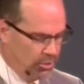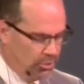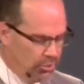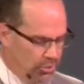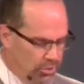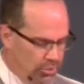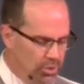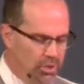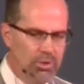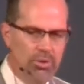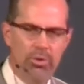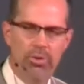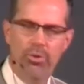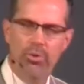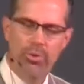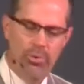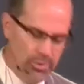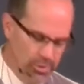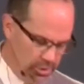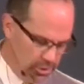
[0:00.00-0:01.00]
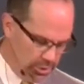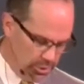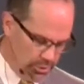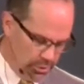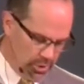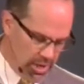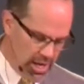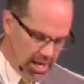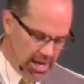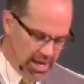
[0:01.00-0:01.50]
Who, who, who,
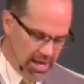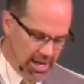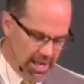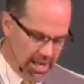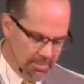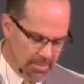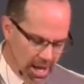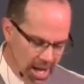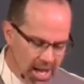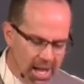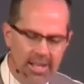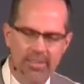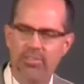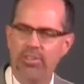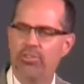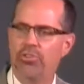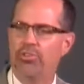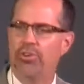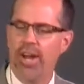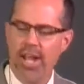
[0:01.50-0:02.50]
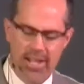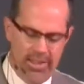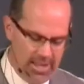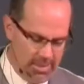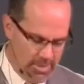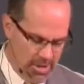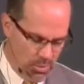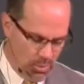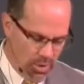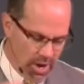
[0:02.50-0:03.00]
who uh, am I to
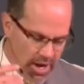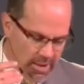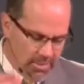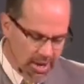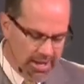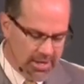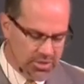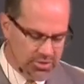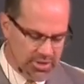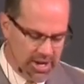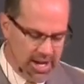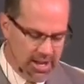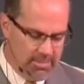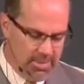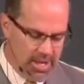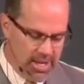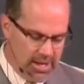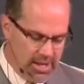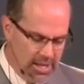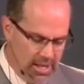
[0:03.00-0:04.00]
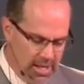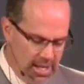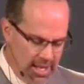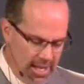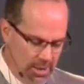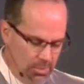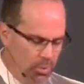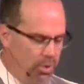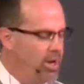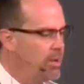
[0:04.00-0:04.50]
train them in? What am I to train them in?
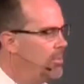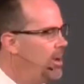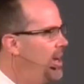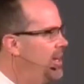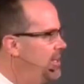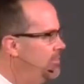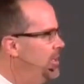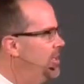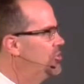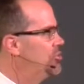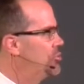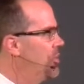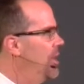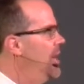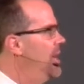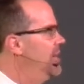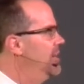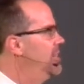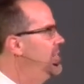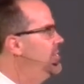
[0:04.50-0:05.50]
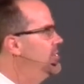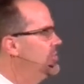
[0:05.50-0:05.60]
And what am I to be trained